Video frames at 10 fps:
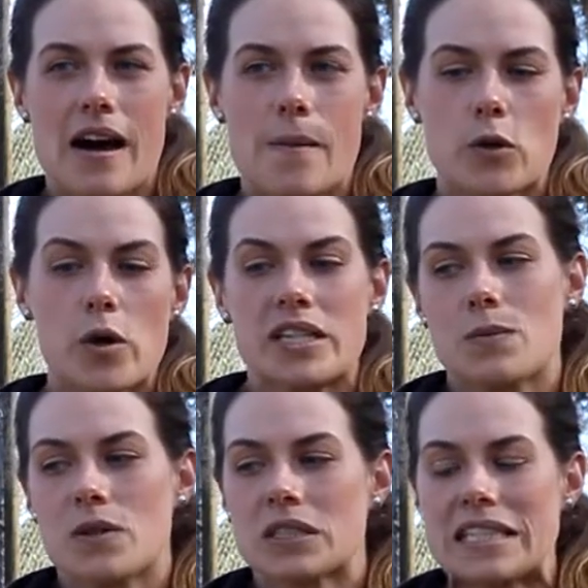going to
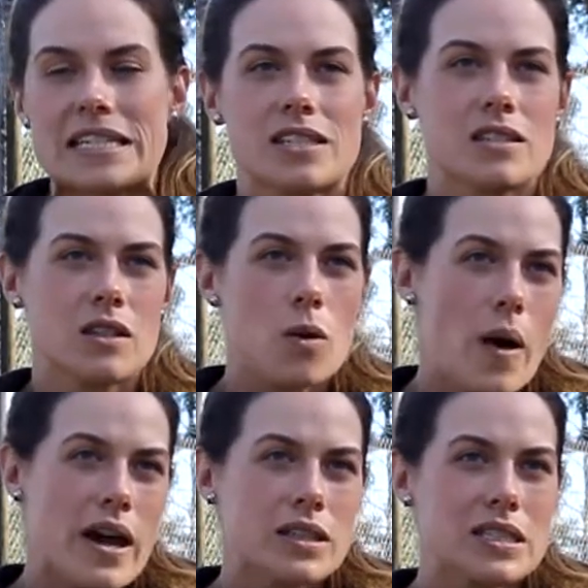be released into the
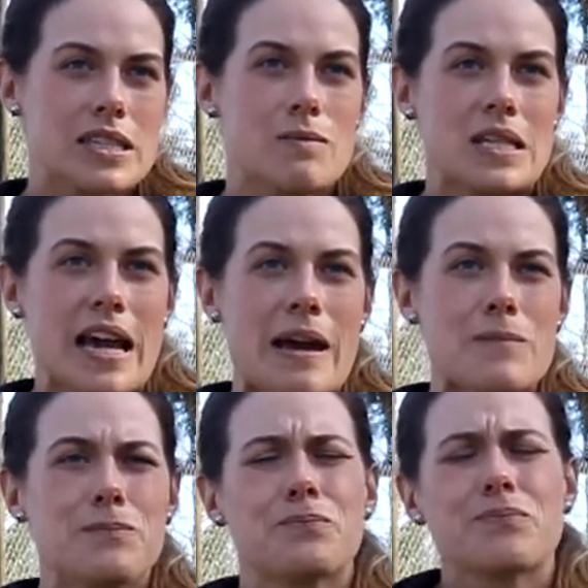wild someday.
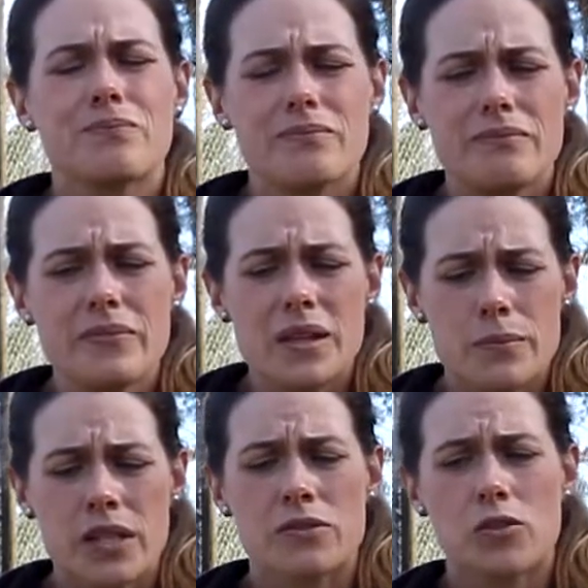
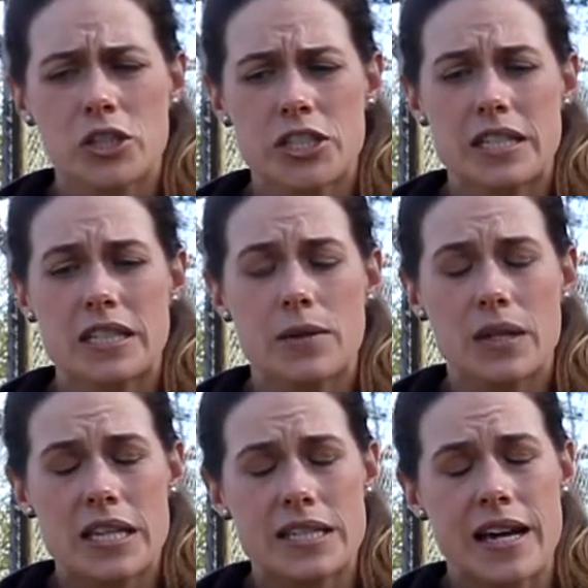But unfortunately
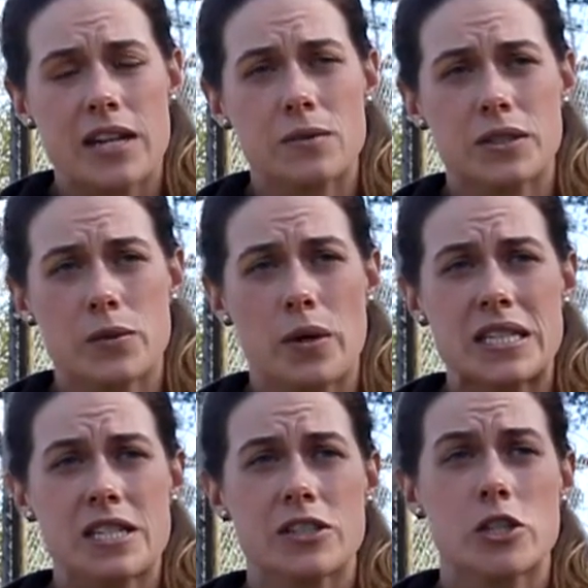with these animals, once
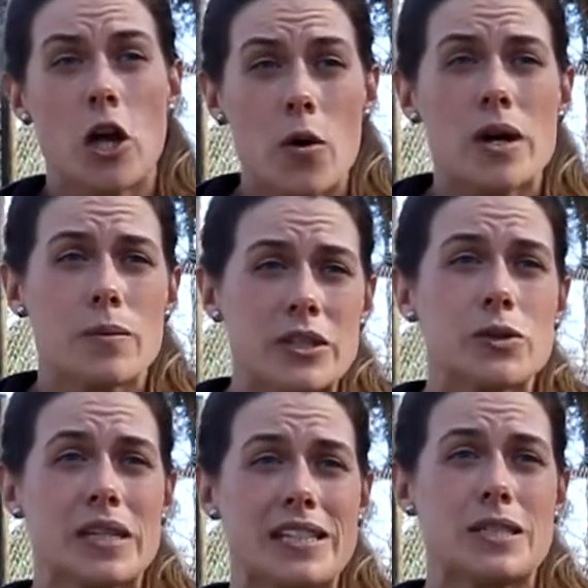they're so
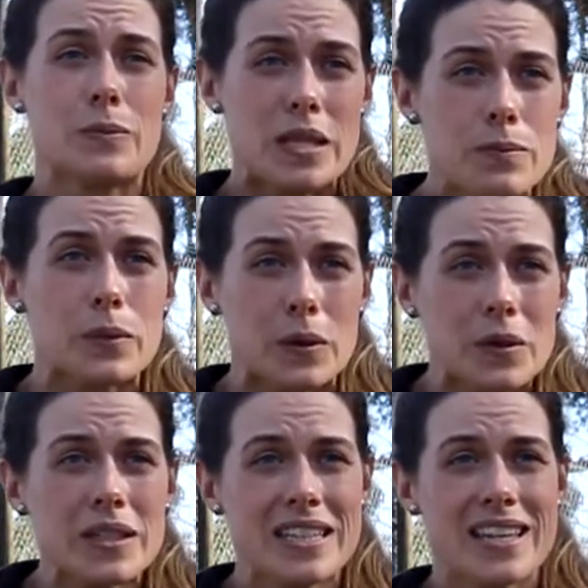habituated to
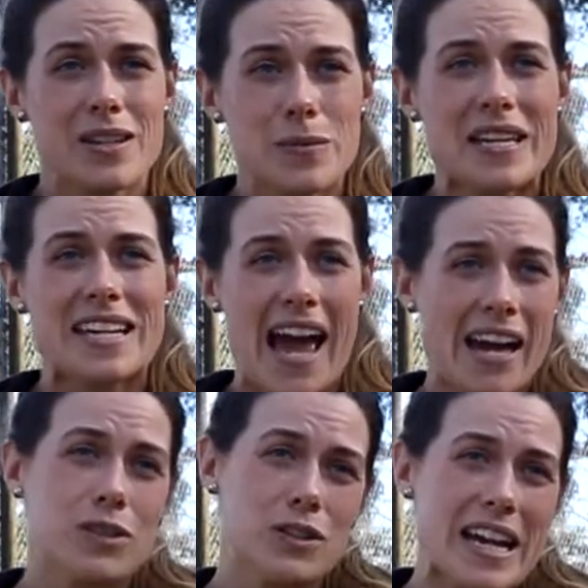people that they're being
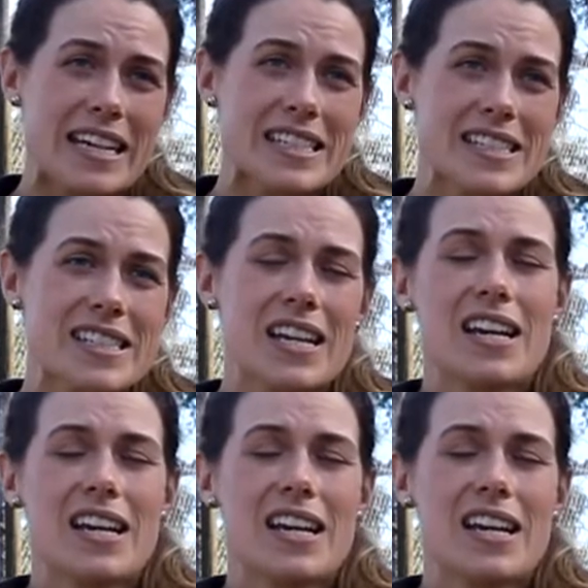hand raised,